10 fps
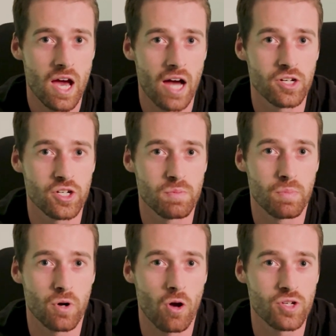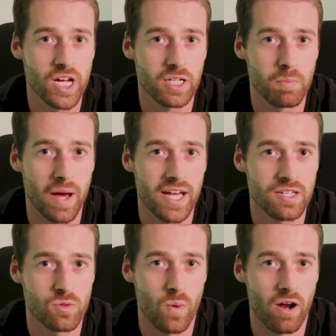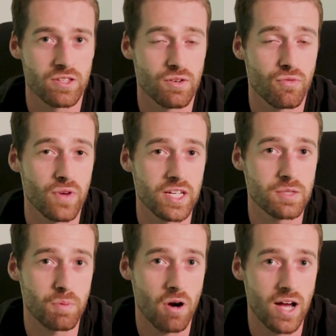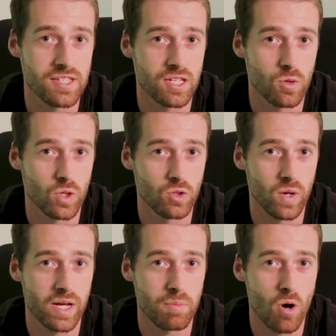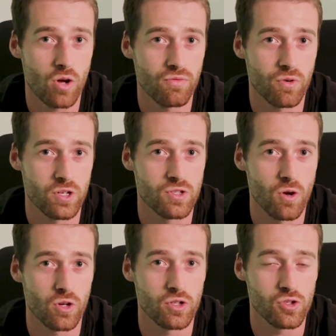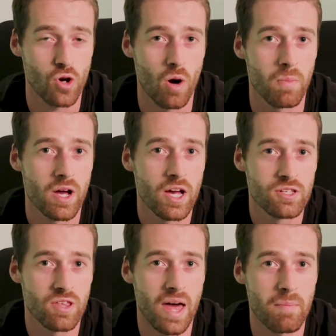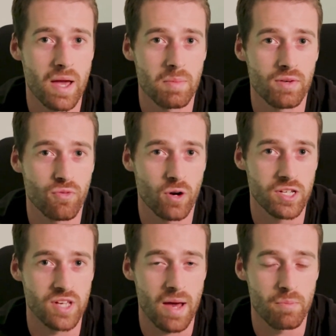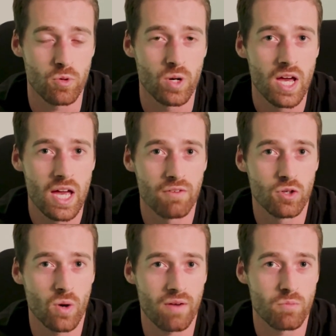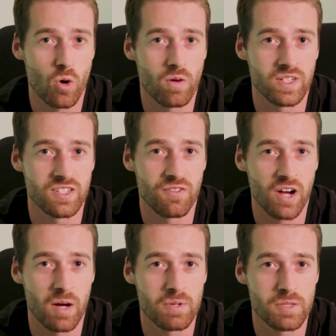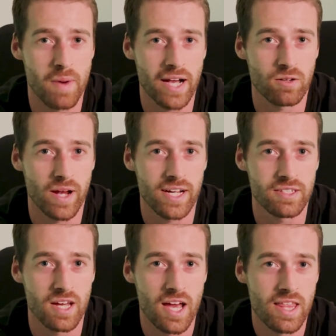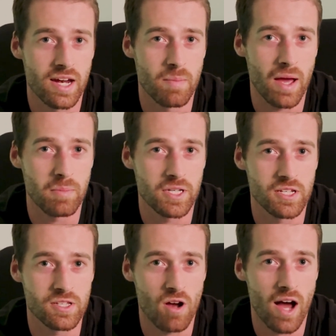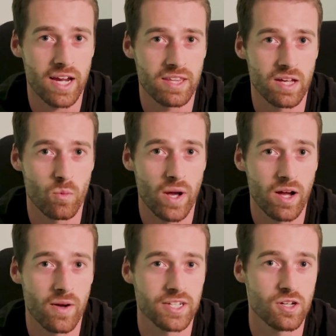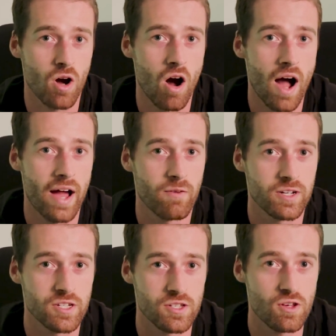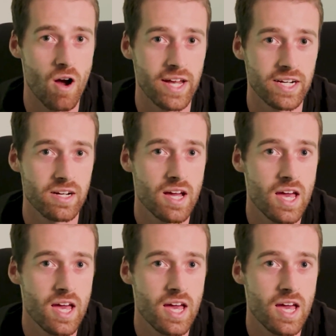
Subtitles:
are just project-based, where it's a fixed price that you agree upon for a certain job. So that may be, for example, if you have more of a developer's background, then it may be deciding that we're going to hire a designer